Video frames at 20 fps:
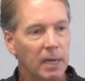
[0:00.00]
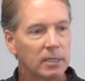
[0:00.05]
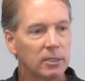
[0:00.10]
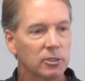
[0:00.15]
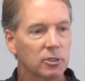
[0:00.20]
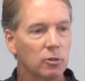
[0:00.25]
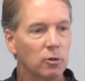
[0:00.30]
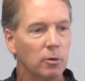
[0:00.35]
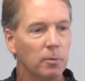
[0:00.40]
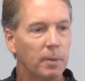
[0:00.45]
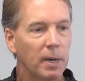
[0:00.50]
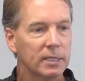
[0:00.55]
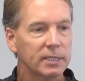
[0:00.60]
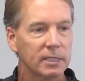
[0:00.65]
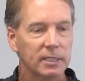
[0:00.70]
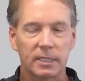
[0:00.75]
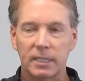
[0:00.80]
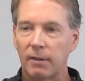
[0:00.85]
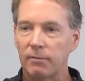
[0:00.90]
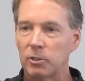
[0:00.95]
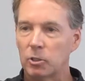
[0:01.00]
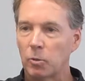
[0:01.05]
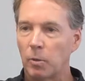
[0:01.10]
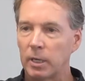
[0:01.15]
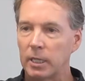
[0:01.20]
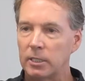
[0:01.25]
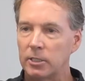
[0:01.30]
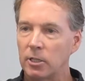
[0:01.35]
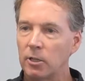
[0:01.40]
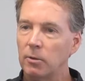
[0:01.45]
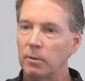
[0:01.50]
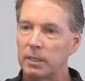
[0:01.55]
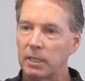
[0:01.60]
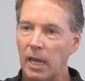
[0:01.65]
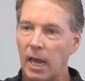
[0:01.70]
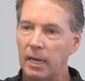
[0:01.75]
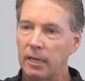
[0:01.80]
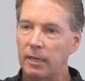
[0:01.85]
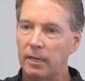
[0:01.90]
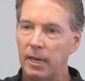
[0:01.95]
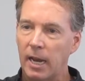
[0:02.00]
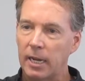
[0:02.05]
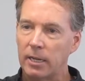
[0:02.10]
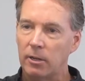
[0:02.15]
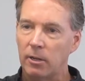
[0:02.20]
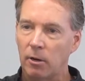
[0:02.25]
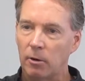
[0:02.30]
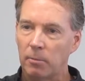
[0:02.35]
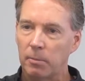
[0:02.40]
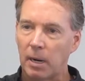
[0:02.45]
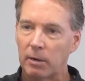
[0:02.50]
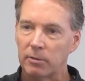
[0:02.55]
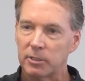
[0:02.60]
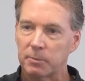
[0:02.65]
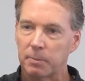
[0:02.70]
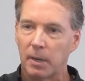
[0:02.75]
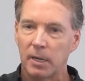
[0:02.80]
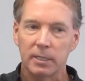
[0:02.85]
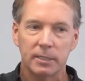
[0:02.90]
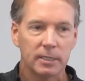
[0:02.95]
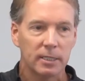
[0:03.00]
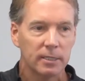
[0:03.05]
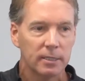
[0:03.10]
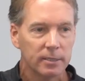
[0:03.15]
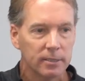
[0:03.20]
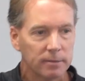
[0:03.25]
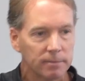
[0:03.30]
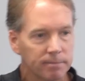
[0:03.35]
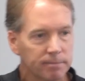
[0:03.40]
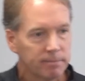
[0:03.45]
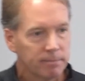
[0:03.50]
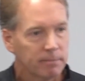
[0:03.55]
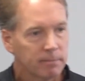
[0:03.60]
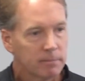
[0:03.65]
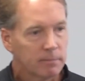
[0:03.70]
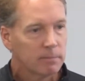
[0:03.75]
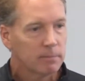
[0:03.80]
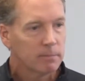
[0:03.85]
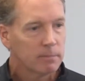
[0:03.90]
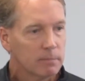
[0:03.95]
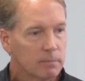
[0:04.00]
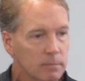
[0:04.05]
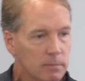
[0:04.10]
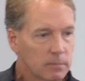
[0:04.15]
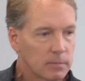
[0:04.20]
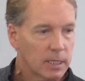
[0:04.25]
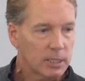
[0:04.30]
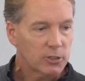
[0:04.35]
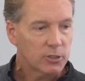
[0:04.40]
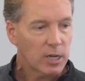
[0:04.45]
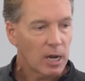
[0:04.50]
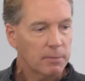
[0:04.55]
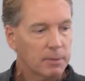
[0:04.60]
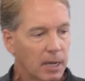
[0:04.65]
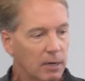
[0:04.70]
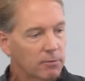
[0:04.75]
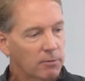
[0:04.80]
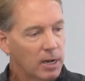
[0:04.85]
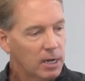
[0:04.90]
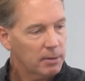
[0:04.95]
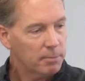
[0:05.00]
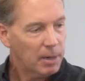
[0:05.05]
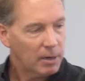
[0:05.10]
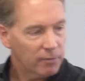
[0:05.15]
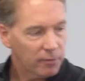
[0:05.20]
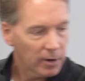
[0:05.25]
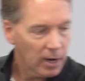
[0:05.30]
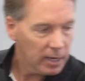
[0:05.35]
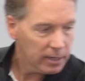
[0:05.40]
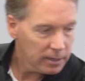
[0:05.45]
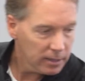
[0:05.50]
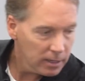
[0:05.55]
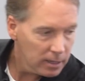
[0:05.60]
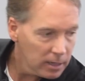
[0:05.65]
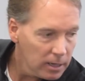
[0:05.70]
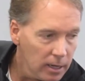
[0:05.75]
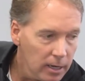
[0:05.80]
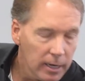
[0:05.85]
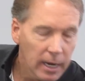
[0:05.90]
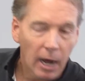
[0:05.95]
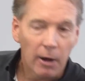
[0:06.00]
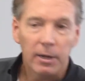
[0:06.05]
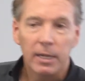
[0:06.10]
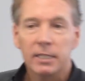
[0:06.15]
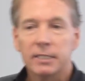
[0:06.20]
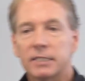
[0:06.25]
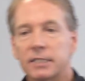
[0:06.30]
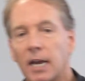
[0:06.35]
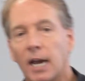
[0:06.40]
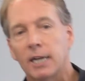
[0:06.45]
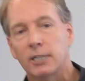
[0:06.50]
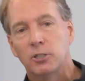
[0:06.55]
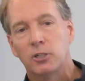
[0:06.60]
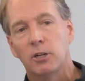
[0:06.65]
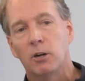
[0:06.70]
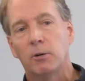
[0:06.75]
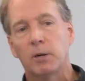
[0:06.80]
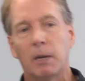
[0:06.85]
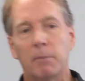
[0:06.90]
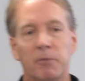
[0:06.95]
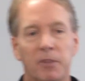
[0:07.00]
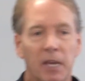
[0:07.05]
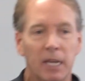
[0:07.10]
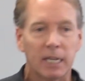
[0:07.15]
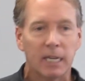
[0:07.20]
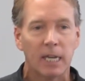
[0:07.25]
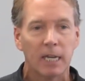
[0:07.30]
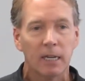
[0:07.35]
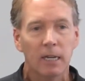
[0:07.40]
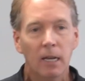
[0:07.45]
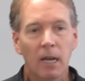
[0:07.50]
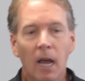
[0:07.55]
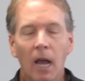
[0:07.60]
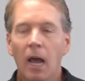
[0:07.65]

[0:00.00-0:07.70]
make the school bus at seven twenty-two, at the end of the day, you know what my response is? Good job. Nice job getting ready, my friend. Now inside, you know what I'm thinking?